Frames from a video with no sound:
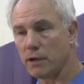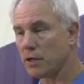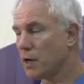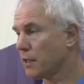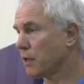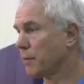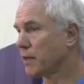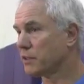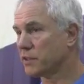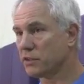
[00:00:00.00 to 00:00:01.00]
talking
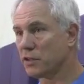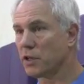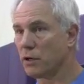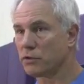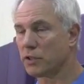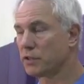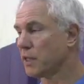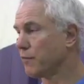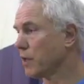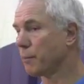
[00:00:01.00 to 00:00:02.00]
about assistant coaches, giving